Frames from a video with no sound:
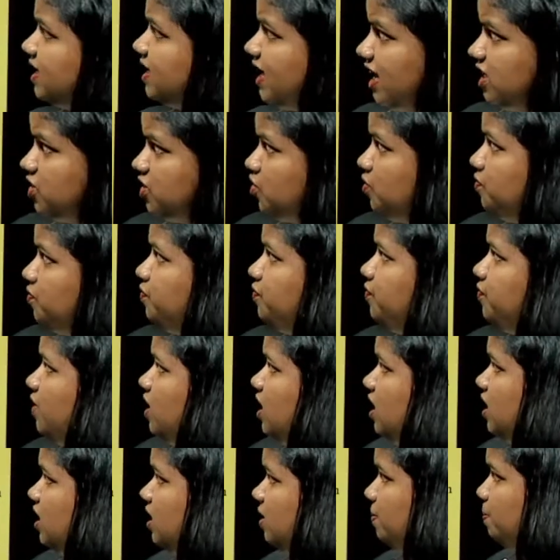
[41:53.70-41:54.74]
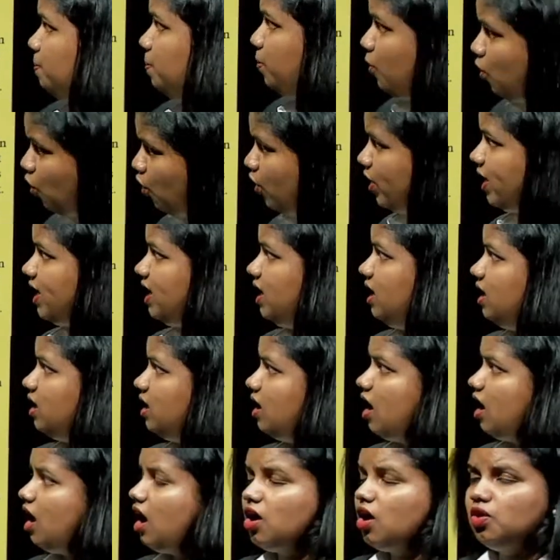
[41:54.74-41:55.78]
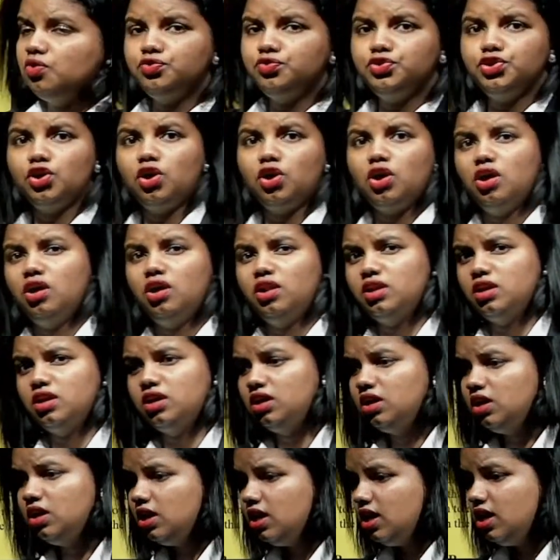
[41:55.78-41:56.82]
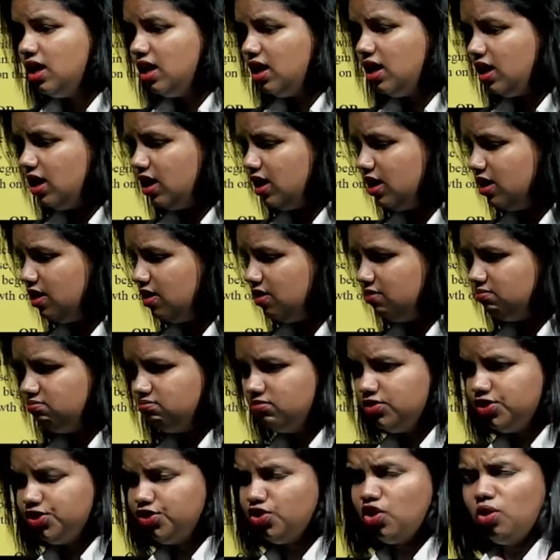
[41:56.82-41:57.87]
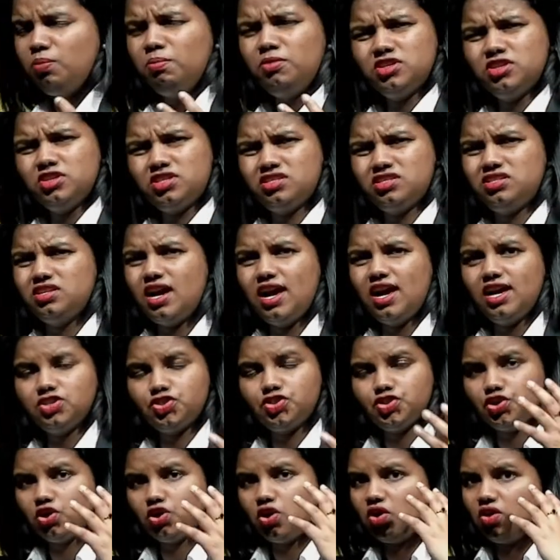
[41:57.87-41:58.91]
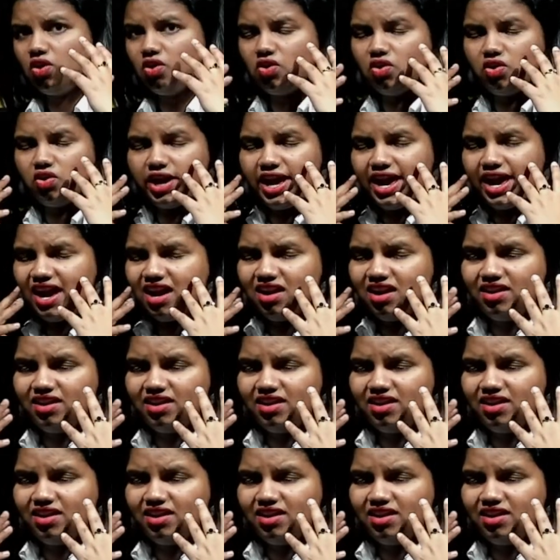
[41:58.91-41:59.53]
case of boy, how your mustache, your hair